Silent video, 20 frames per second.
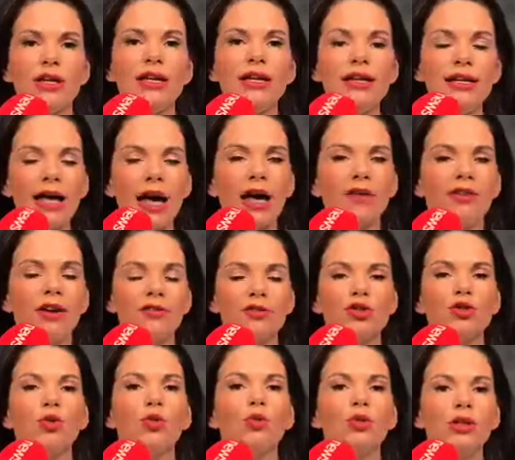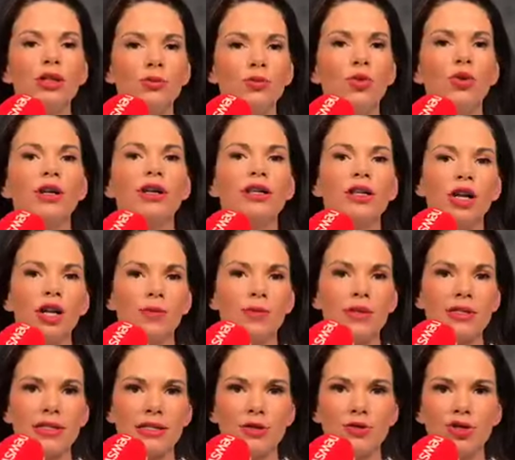ELAV have a total emollient
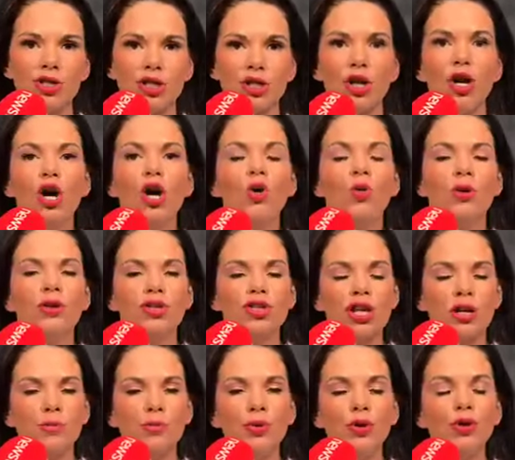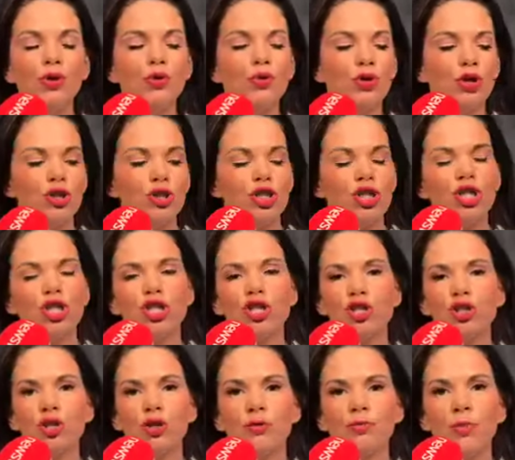therapy solution with shampoo,
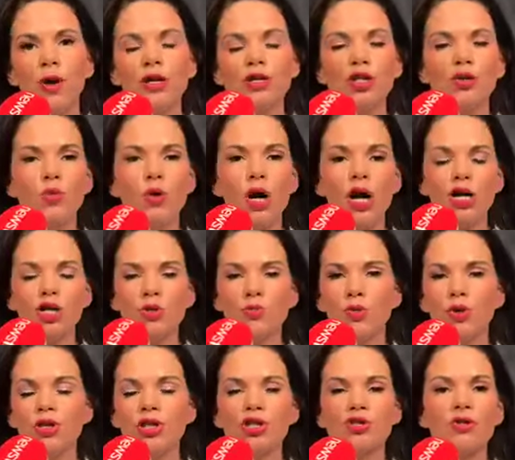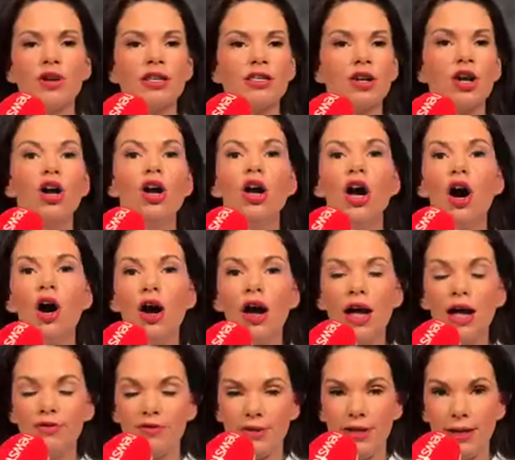conditioner, body wash, moisturiser,
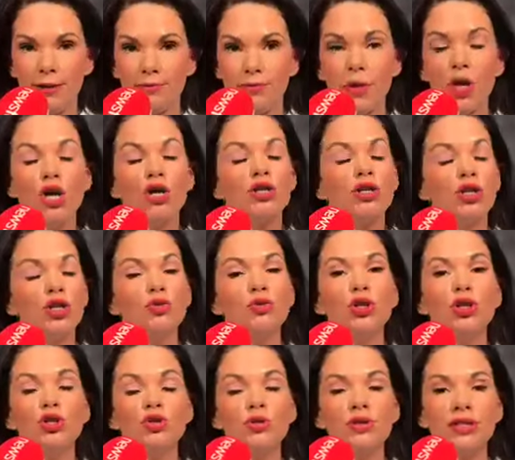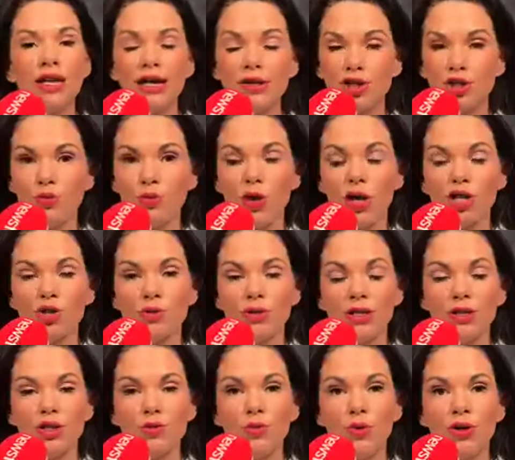everything. So you can use that to wash with
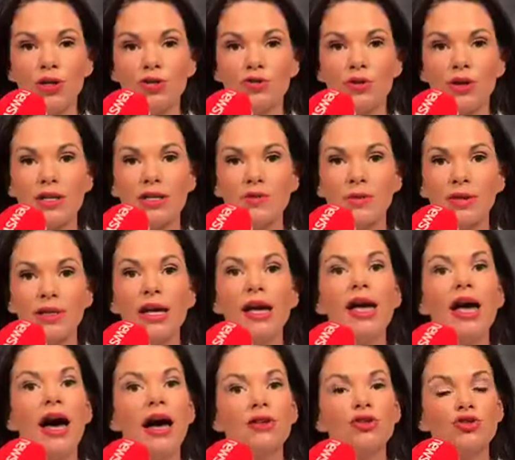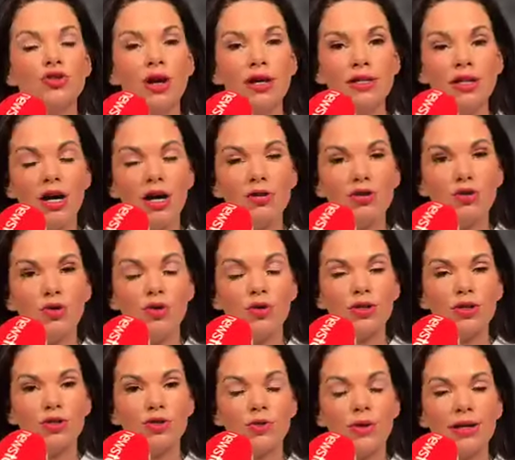and to moisturise with, and try the
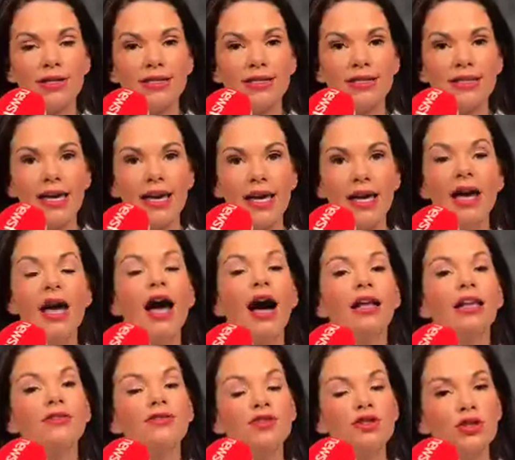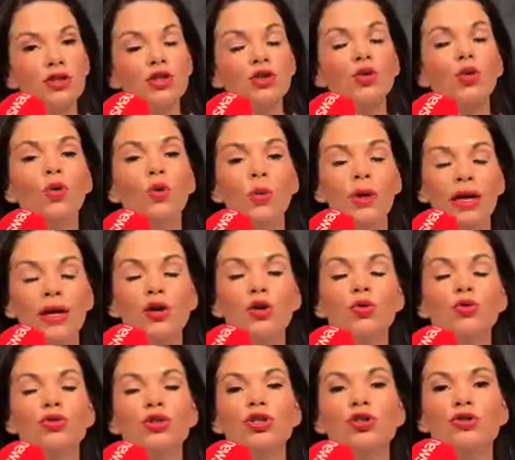hydrocortisone twice a day. And if it doesn't go away,
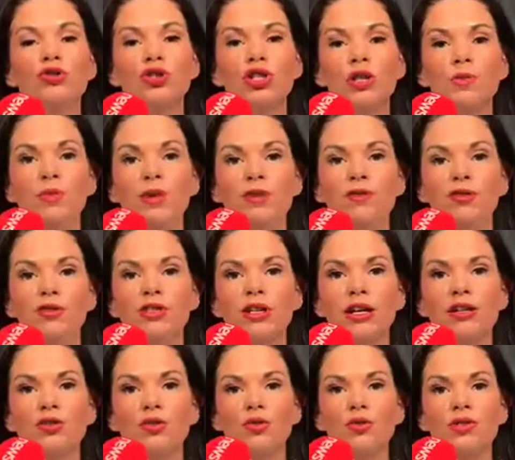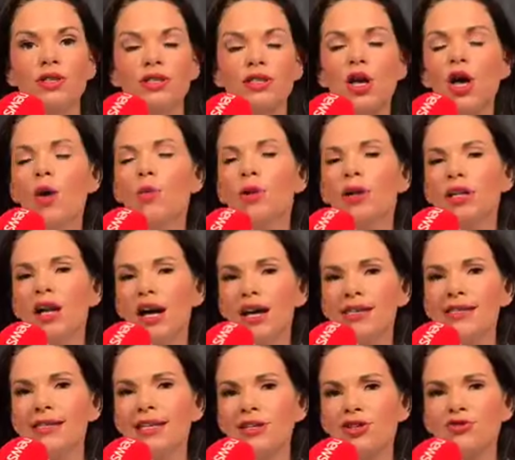go to your GP for diagnosis. But an
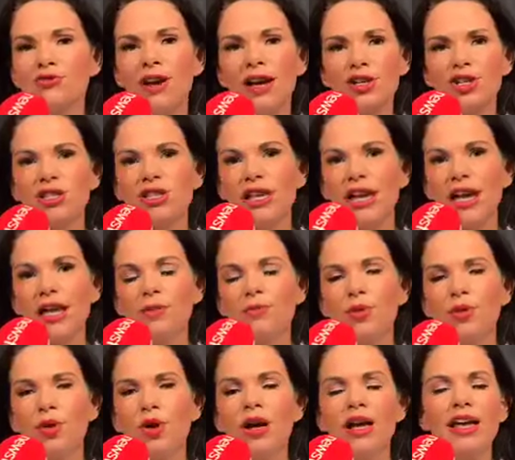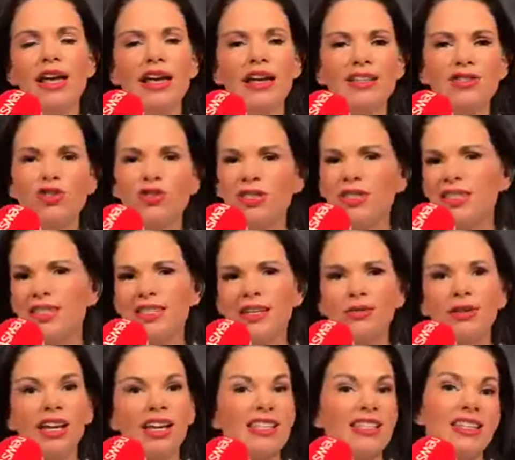isolated rash in the elbow doesn't
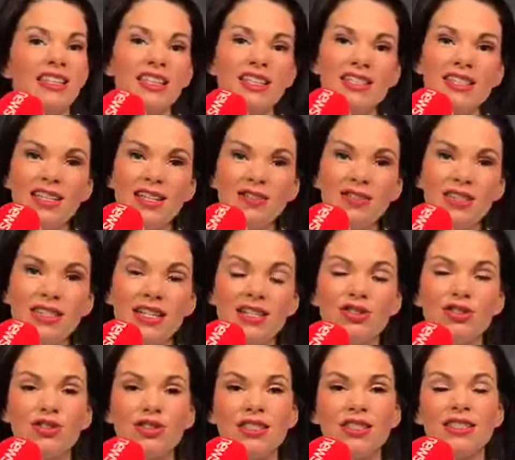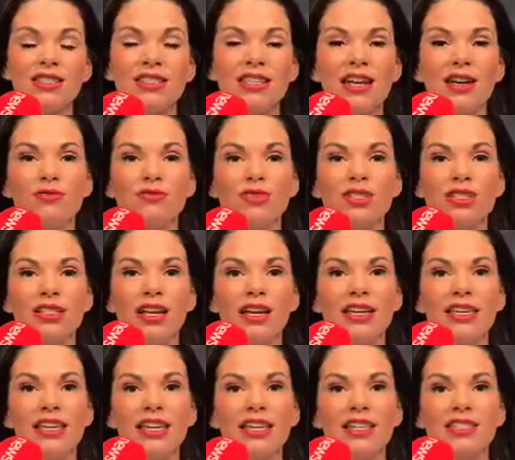sound like it's anything serious, and it doesn't sound
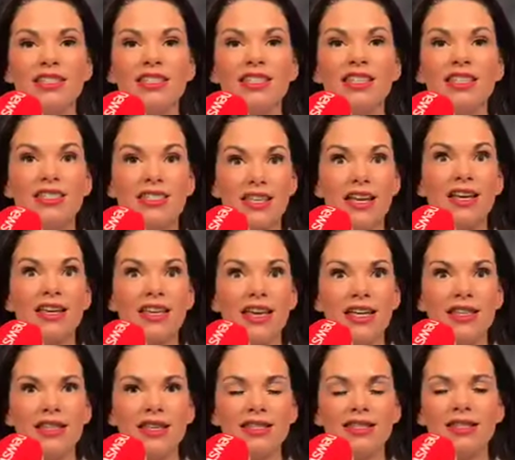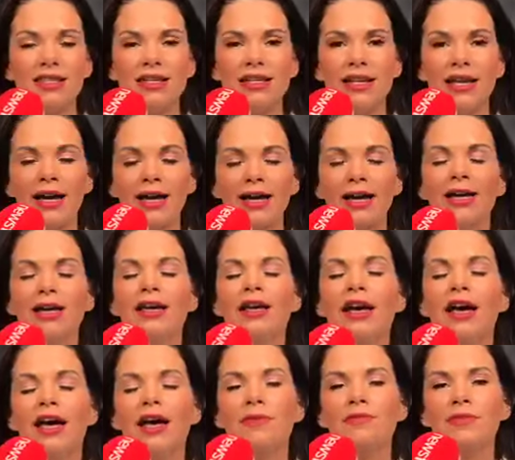like it's this, again, the celiac
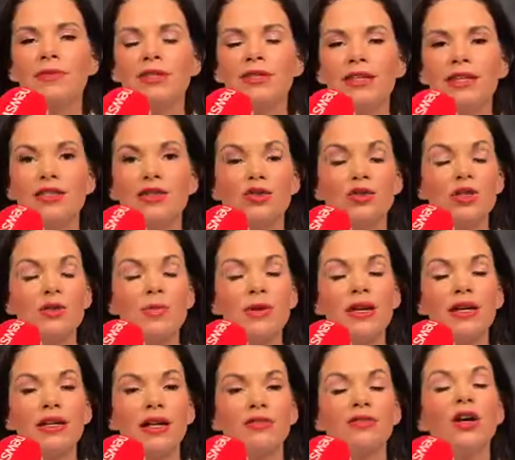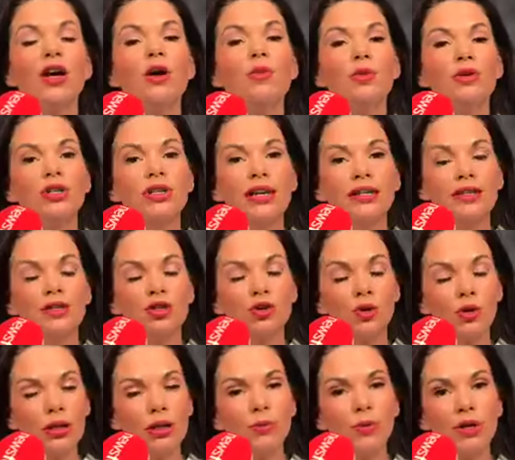disease you're speaking of. But get the
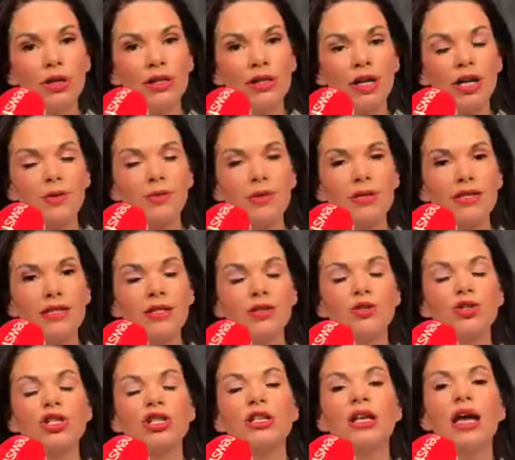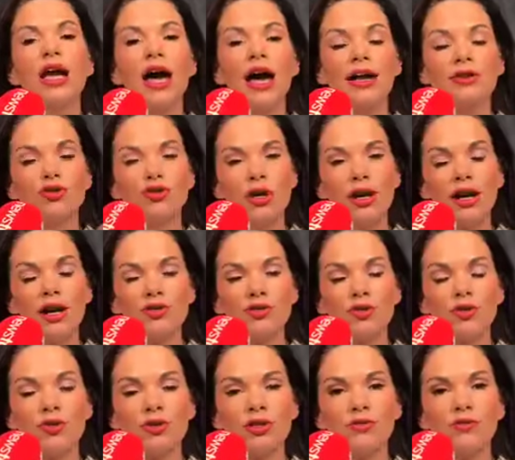total ammonium therapy solution and try
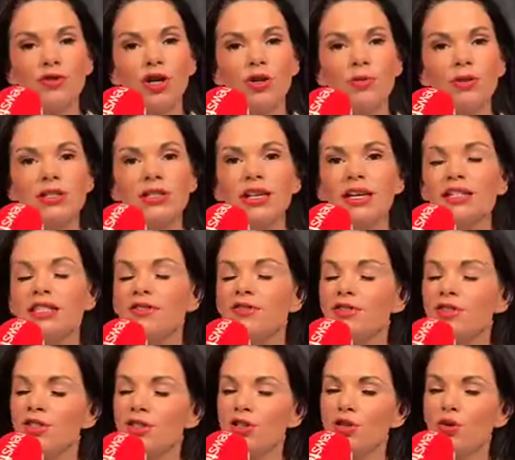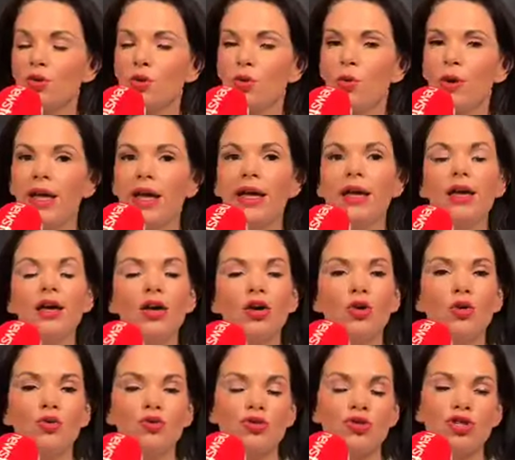hydrocortisone for a couple of days. And if it doesn't go away,
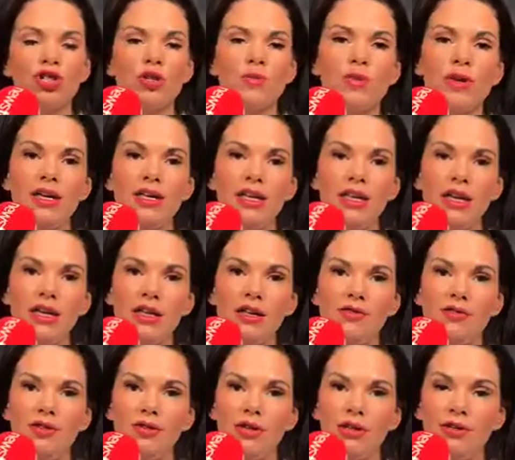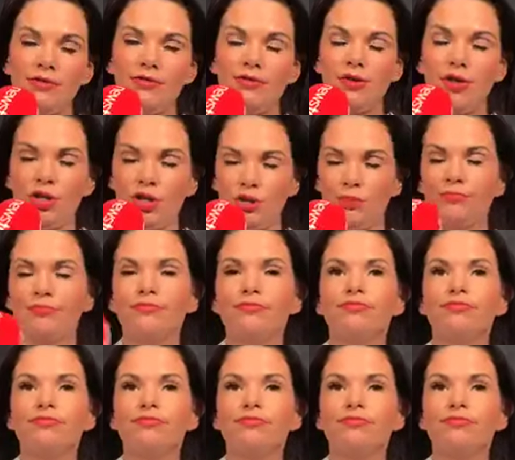go to your GP and he can have a look at it for you.